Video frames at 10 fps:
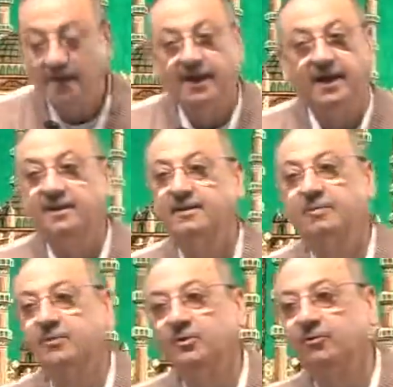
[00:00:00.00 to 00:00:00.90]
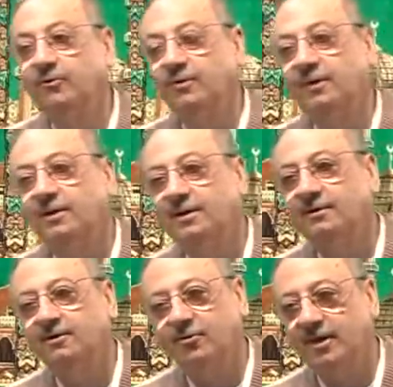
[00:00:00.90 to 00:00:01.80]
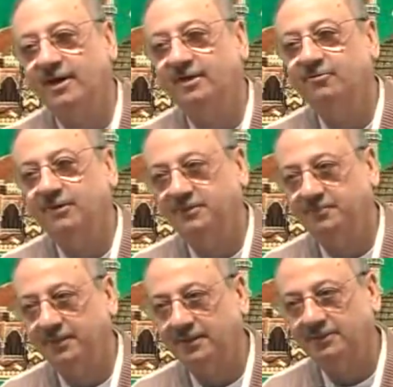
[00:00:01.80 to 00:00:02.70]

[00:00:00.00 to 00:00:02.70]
Another beautiful Quranic verse, brothers and